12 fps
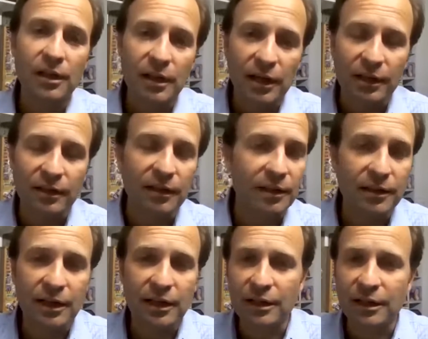
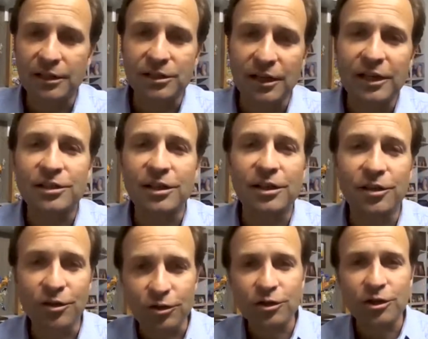I just think that
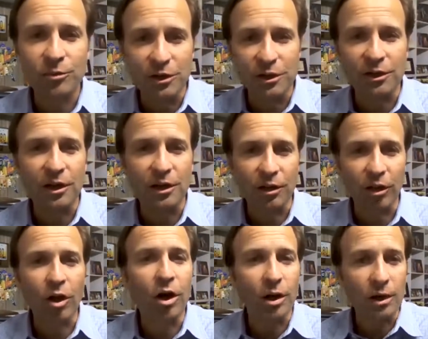there's going to be a
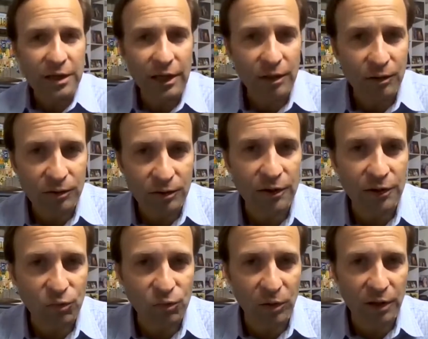long tail to
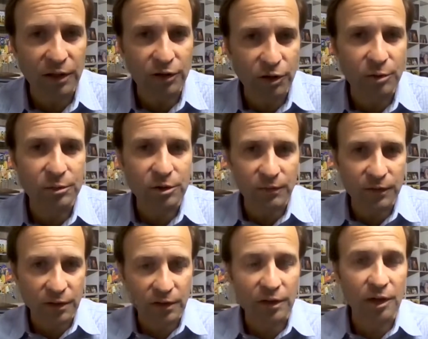this one in terms of
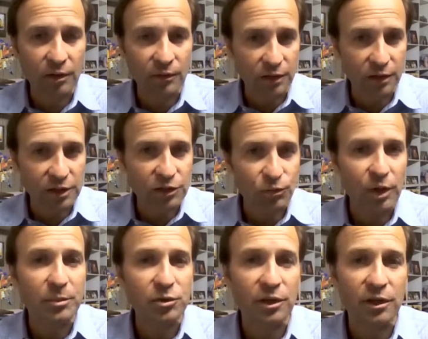the
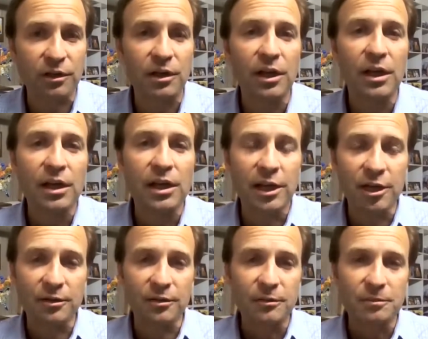disruption and